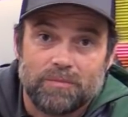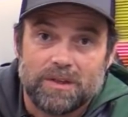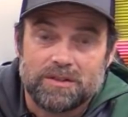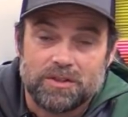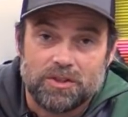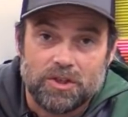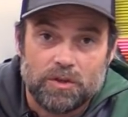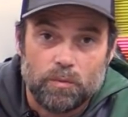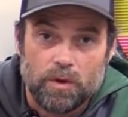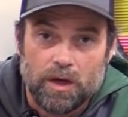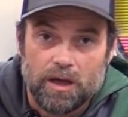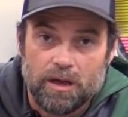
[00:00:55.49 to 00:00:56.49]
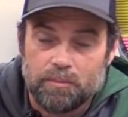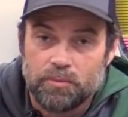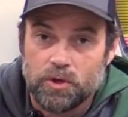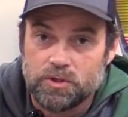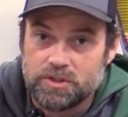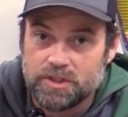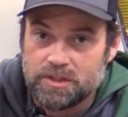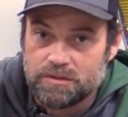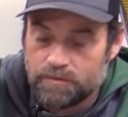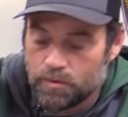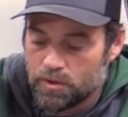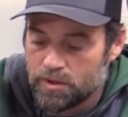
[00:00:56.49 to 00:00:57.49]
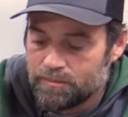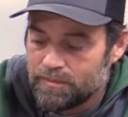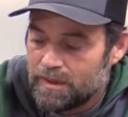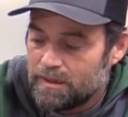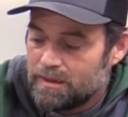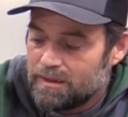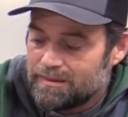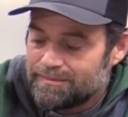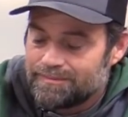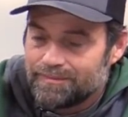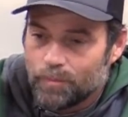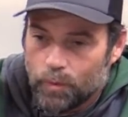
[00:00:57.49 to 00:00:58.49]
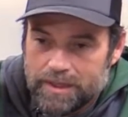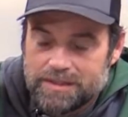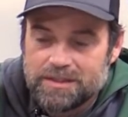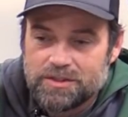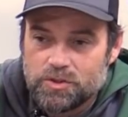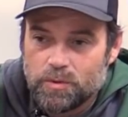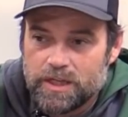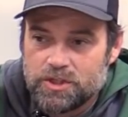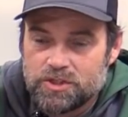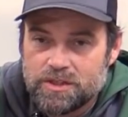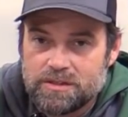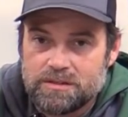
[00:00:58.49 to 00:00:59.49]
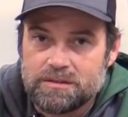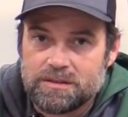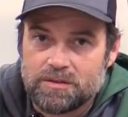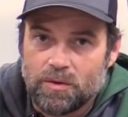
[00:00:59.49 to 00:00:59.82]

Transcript: It's a good approach disc for wind situations